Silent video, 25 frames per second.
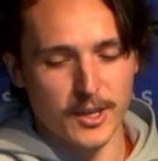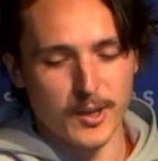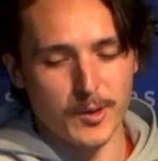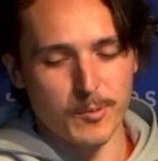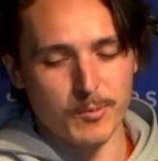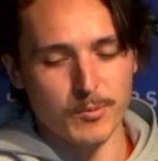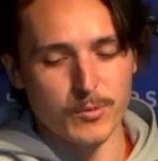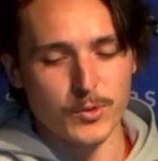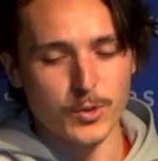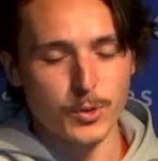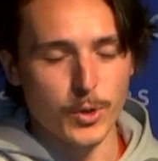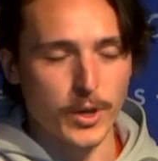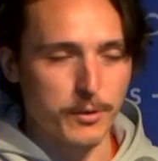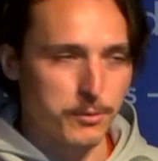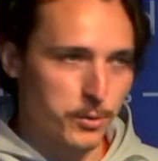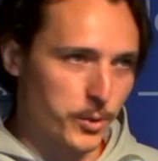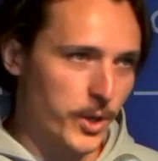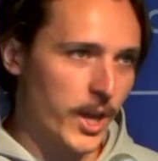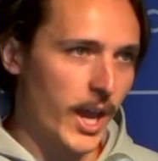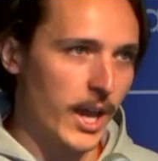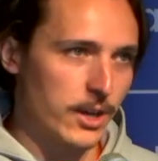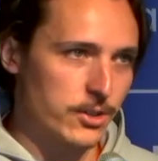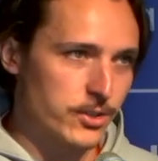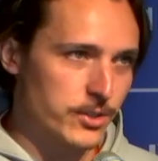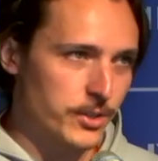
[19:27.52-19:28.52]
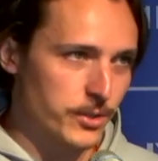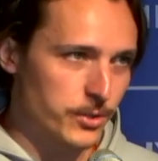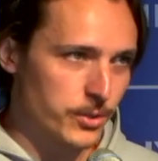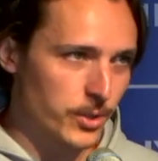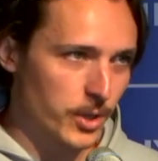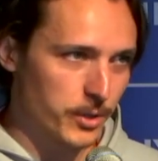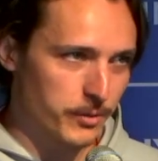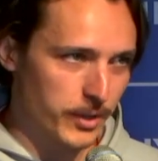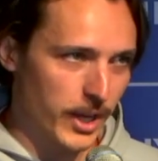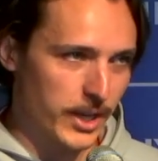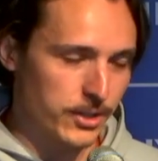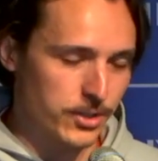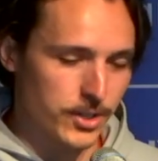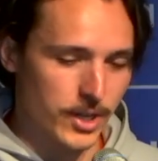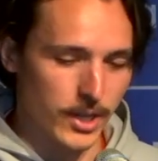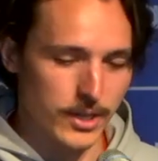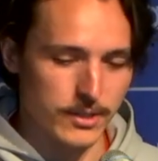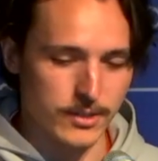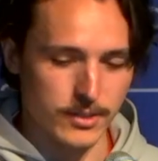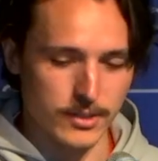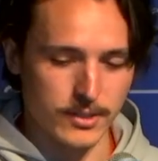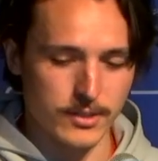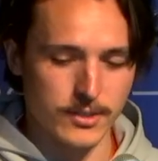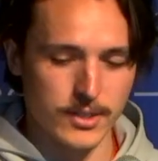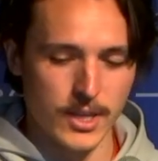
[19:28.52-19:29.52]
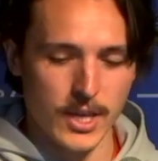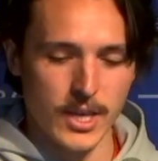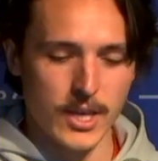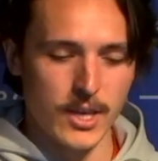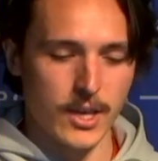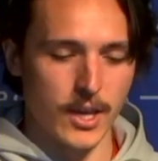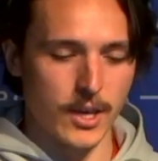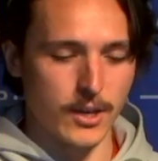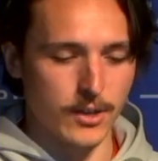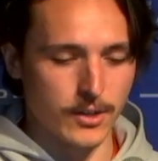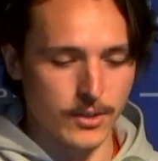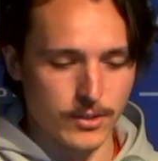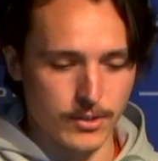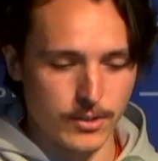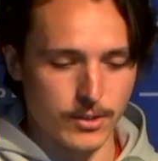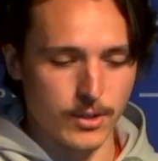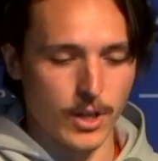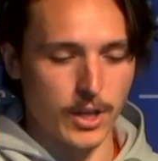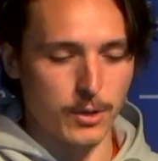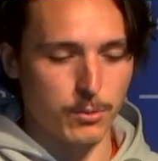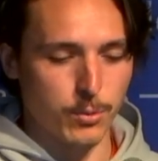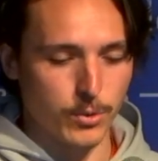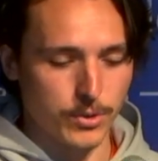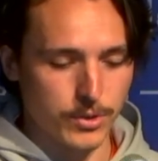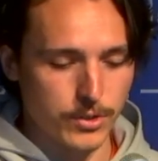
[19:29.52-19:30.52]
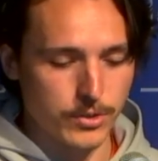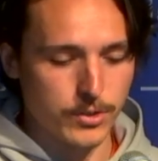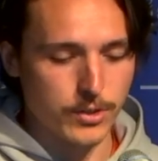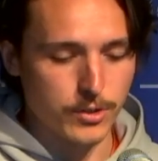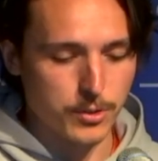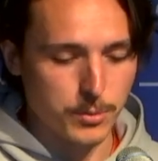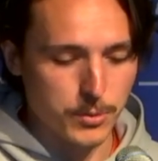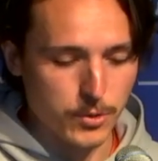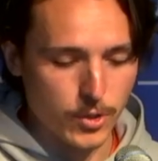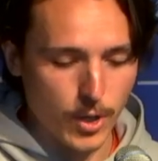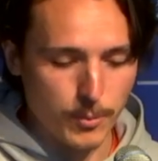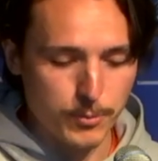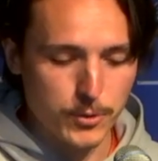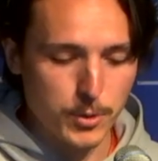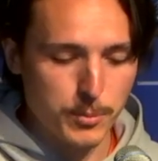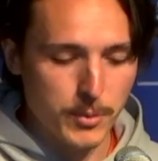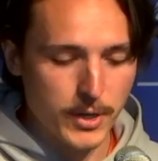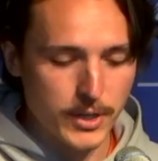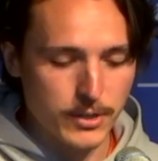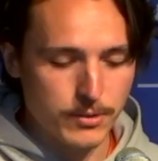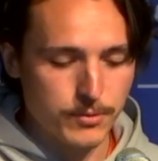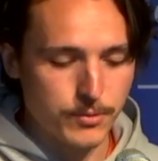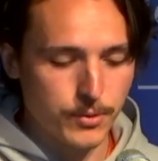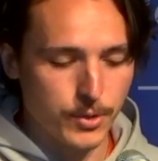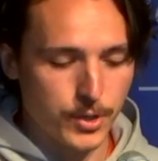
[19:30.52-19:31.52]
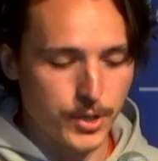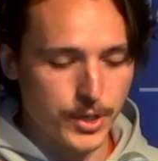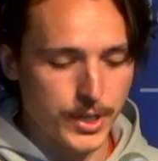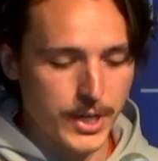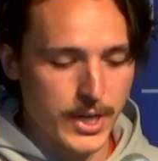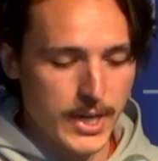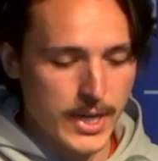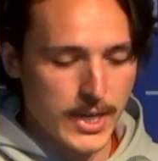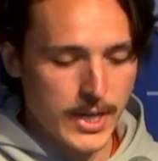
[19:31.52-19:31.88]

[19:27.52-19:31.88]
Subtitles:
you have to catch these sort of edge cases. And this is like what the system is optimized for.